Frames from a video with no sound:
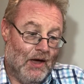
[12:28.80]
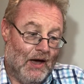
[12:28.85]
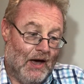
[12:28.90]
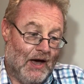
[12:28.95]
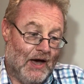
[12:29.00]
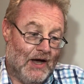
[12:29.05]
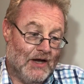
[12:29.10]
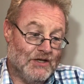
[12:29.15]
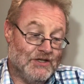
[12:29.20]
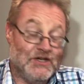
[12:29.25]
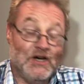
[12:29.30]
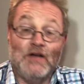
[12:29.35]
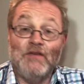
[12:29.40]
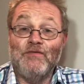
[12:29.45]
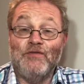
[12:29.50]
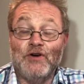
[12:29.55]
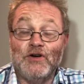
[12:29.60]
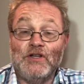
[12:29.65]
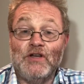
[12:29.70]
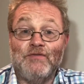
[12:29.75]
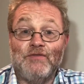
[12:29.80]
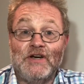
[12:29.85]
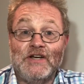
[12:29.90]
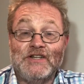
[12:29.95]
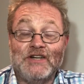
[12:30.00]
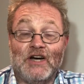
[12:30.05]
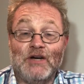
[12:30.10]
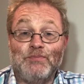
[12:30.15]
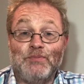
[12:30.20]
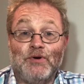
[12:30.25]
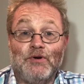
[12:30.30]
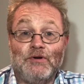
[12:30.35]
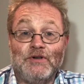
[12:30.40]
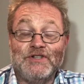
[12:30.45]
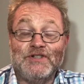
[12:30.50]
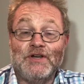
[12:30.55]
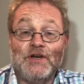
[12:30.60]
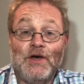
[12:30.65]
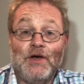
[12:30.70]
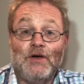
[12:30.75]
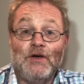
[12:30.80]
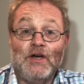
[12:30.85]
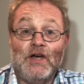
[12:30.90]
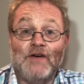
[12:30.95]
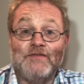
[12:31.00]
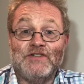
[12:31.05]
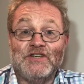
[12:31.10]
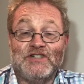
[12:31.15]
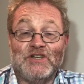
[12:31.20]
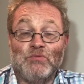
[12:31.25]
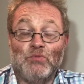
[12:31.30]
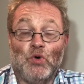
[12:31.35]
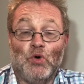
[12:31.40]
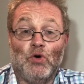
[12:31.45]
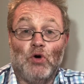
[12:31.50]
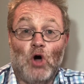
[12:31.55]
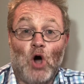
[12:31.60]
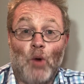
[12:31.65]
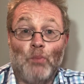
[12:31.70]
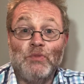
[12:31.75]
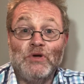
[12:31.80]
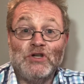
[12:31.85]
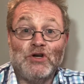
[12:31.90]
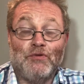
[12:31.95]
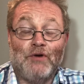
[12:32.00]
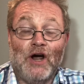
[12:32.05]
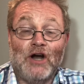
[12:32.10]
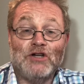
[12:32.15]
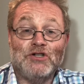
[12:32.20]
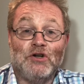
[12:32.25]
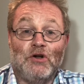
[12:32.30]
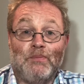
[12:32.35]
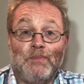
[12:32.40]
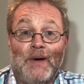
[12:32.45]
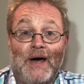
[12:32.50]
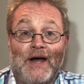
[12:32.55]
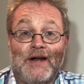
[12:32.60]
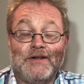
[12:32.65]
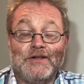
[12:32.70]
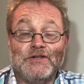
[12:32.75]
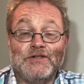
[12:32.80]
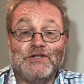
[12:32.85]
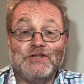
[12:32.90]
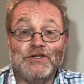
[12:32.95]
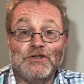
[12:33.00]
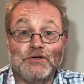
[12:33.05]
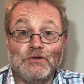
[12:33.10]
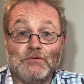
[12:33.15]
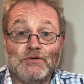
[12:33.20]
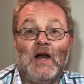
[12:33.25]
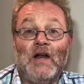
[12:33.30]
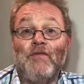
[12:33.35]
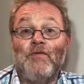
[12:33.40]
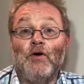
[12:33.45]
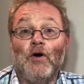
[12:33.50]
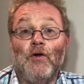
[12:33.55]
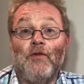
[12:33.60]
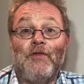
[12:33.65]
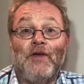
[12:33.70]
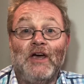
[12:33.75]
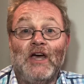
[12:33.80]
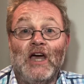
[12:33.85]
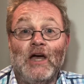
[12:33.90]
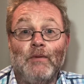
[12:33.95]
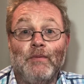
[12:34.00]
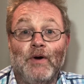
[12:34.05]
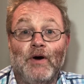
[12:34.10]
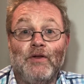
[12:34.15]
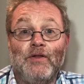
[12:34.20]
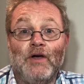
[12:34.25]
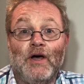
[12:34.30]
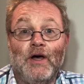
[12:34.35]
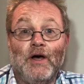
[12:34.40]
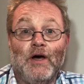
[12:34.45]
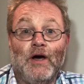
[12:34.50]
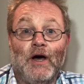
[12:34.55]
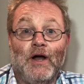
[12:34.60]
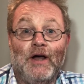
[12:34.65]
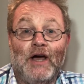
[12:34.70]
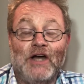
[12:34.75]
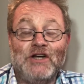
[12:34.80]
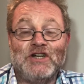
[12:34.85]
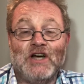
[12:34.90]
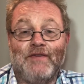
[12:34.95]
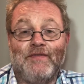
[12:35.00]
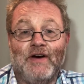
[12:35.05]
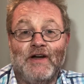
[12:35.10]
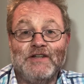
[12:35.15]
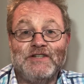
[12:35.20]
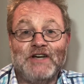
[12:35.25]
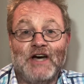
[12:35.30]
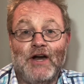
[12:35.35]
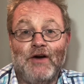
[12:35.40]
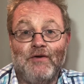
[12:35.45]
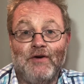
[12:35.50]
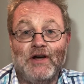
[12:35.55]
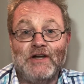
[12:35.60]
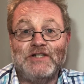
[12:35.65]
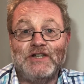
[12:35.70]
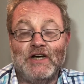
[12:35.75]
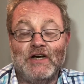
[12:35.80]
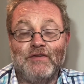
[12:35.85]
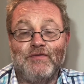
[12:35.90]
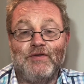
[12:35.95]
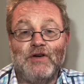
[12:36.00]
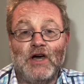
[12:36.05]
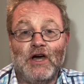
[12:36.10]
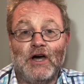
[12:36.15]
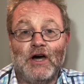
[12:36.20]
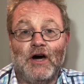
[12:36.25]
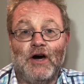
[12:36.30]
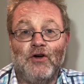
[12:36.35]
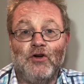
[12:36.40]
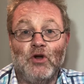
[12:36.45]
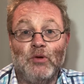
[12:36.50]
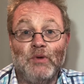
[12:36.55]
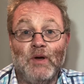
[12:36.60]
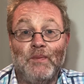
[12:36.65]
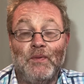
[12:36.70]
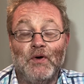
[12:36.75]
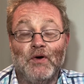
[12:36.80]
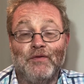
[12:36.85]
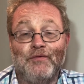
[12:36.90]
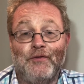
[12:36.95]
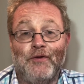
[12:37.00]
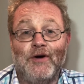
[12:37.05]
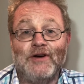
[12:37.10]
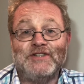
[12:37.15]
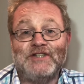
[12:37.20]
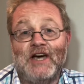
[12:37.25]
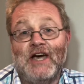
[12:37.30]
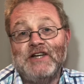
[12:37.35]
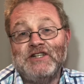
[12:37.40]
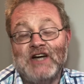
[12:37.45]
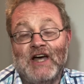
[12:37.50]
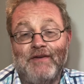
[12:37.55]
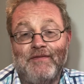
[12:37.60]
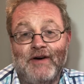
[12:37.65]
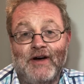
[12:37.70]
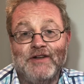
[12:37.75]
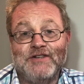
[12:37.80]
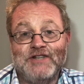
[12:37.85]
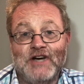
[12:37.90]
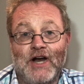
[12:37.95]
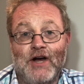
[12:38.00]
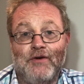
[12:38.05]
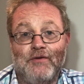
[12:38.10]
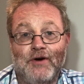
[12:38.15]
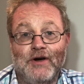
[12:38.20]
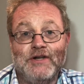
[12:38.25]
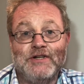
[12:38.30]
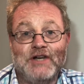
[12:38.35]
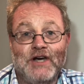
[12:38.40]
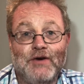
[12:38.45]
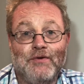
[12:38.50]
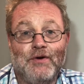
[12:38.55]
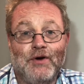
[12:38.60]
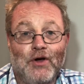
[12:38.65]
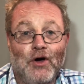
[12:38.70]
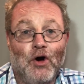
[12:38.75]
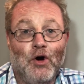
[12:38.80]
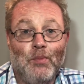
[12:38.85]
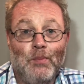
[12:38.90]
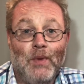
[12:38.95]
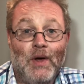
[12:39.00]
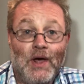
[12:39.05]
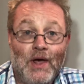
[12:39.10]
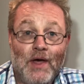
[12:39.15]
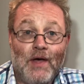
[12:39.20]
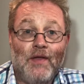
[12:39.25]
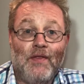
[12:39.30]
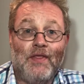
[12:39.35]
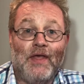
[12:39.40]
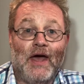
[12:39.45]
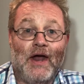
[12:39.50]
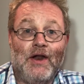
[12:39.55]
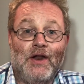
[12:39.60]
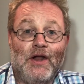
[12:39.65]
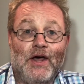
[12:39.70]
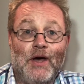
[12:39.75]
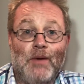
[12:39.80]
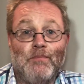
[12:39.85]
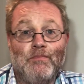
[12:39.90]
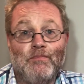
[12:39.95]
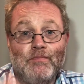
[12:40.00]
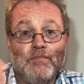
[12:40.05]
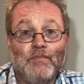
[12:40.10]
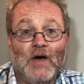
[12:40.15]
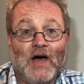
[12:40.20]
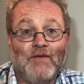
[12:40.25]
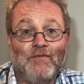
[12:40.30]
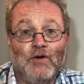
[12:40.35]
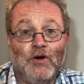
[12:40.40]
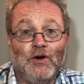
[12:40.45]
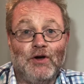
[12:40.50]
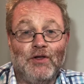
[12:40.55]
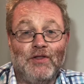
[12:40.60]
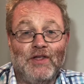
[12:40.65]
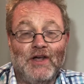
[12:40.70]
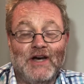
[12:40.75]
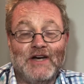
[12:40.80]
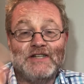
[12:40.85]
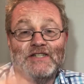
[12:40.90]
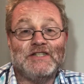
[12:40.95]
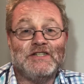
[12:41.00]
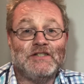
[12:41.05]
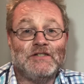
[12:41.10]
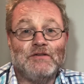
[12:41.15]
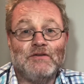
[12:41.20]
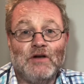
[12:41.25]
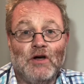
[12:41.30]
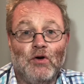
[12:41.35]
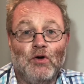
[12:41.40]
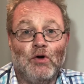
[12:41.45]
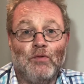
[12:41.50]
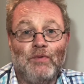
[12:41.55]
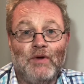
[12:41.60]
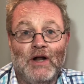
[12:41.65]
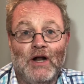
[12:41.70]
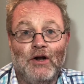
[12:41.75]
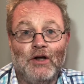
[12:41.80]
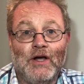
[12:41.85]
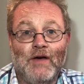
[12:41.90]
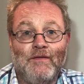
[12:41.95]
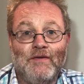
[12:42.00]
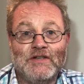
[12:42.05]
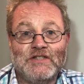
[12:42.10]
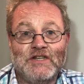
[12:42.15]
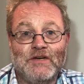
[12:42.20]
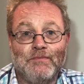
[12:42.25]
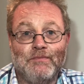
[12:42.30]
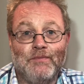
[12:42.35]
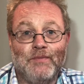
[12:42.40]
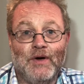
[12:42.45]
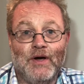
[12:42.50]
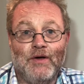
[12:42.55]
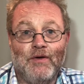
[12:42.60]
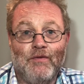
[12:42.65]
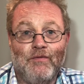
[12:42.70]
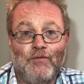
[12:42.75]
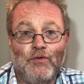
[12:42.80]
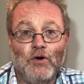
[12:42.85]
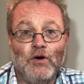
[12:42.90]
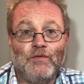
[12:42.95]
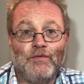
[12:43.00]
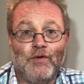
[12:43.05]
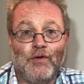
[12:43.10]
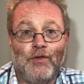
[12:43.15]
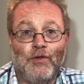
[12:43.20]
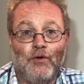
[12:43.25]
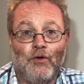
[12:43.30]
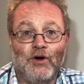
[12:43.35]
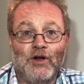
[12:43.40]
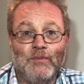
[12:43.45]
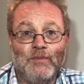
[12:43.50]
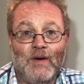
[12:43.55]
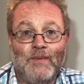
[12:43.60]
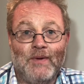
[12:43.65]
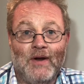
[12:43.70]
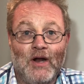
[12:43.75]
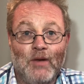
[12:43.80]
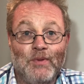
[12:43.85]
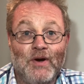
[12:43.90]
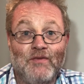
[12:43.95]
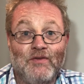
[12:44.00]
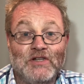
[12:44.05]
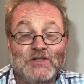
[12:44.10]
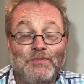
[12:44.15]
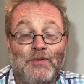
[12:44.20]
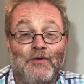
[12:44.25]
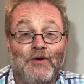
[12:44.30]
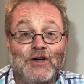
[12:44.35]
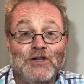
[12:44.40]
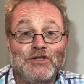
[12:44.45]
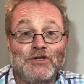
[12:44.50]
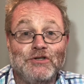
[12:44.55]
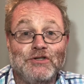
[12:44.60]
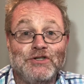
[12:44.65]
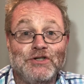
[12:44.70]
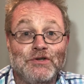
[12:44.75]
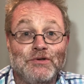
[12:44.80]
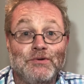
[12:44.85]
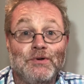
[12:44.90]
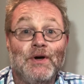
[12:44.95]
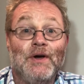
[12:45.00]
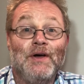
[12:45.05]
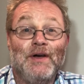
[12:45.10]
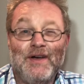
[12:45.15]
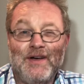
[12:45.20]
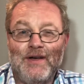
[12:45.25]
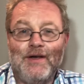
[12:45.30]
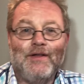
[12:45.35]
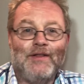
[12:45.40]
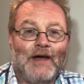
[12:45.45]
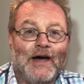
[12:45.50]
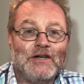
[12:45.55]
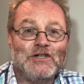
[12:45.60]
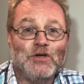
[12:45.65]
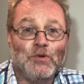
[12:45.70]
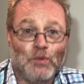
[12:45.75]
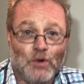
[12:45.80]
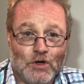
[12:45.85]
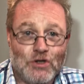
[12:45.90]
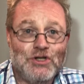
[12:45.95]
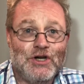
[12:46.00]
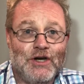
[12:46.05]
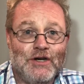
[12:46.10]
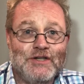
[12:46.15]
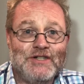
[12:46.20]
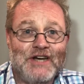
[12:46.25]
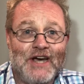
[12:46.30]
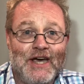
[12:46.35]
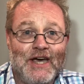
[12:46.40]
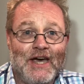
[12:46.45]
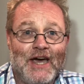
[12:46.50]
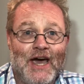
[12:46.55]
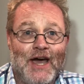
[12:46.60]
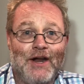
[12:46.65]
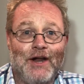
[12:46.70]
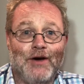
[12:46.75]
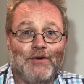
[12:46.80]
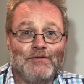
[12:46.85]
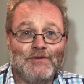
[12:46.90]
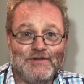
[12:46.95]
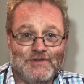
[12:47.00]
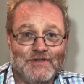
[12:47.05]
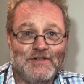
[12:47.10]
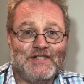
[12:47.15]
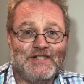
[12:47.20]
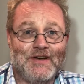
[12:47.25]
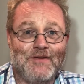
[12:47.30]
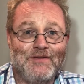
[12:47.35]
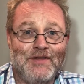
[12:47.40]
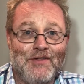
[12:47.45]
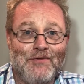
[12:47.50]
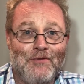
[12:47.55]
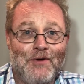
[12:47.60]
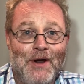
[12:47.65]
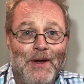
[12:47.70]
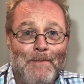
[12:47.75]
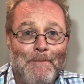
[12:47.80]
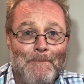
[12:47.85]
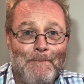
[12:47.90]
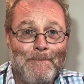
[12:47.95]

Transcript: And inverted V dipoles gives us a more omnidirectional pattern too. And if you're thinking about an HF antenna idea for your garden, or maybe your first HF antenna idea at home, then have a look at this, and hopefully that'll give you some food for thought and maybe a little bit of inspiration too. Thanks for watching. Take care now. 73.